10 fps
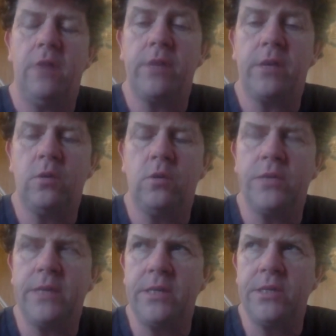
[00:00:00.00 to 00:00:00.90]

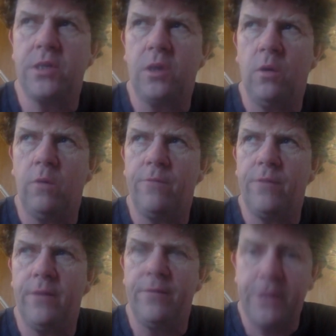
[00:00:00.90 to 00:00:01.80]
recordings of
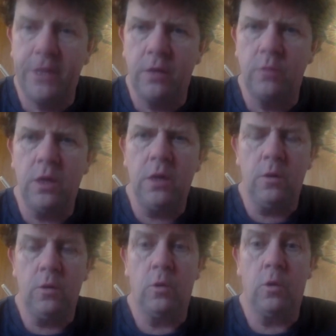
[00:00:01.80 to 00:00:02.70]
video
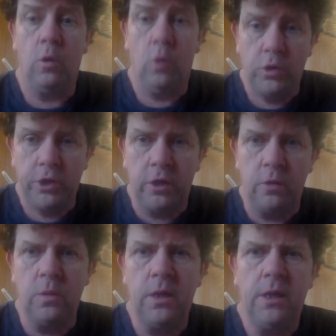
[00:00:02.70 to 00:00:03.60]
or
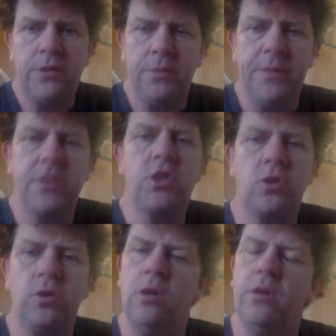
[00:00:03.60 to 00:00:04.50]
audio, to make
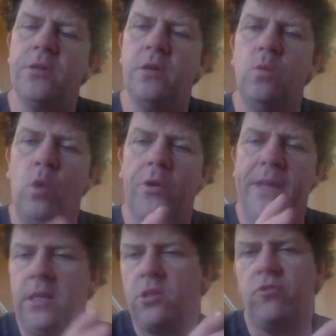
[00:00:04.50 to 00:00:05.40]
sure that what
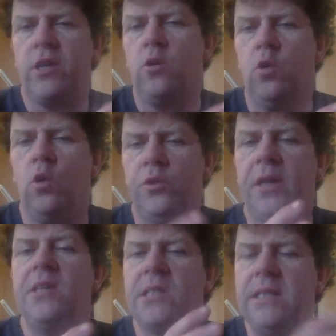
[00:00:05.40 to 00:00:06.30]
is
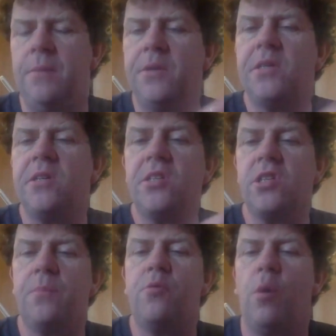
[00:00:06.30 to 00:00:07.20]
recorded is limited to
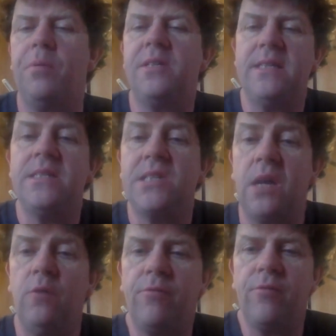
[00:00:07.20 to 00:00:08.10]
the property
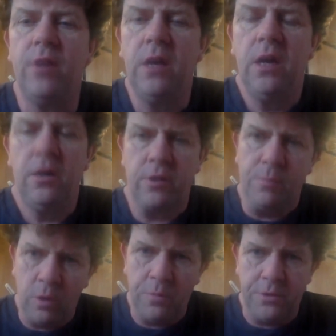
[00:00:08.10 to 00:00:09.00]
itself. The
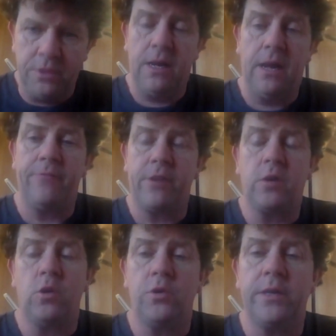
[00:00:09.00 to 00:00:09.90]
moment you have
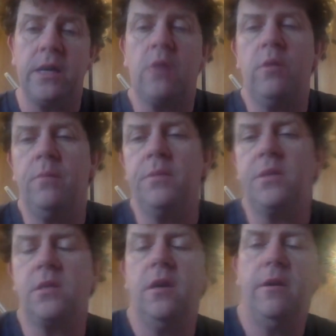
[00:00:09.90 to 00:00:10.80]
recording
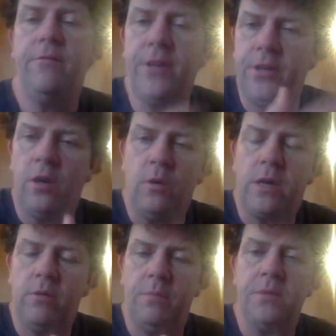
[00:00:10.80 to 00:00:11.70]
equipment, video
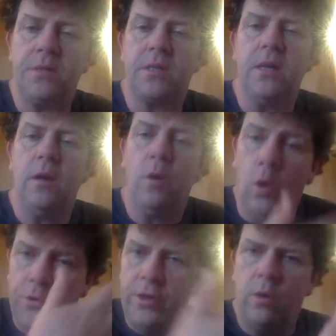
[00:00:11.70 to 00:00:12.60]
equipment,
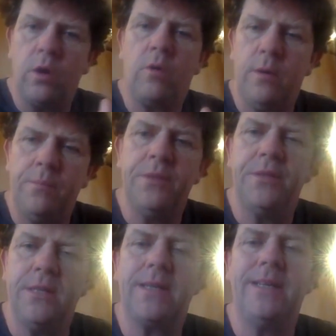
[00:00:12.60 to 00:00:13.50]
audio
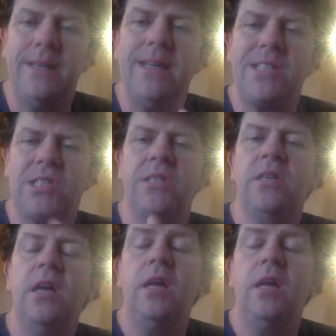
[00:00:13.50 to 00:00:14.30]
equipment that can listen